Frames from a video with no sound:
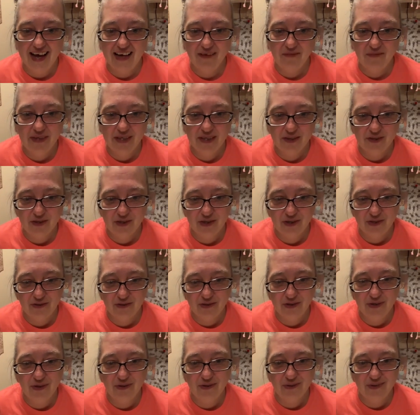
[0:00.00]
I miss
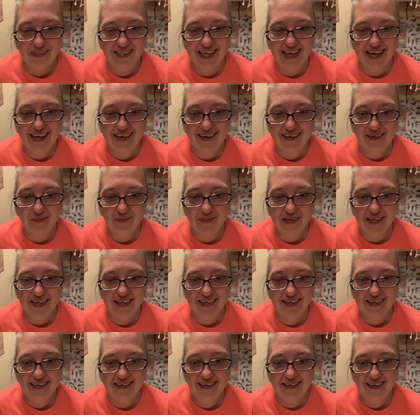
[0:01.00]
you too,
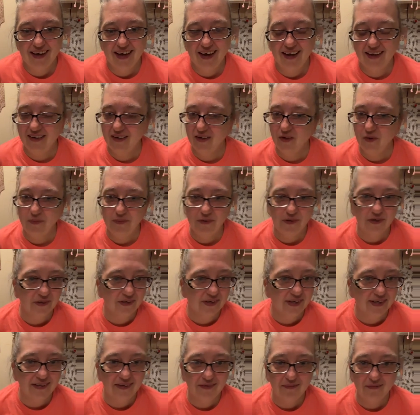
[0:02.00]
Tammy. I hope
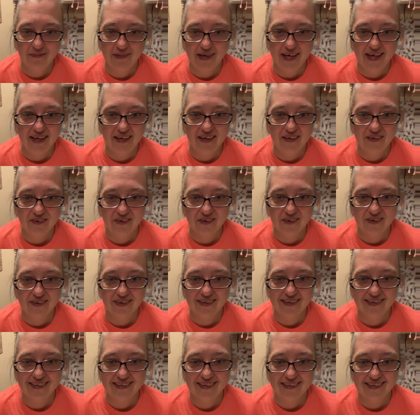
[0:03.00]
you're getting
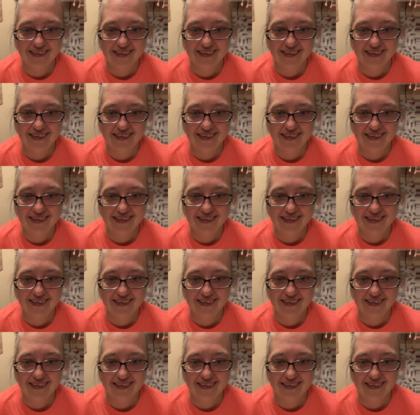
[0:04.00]
better.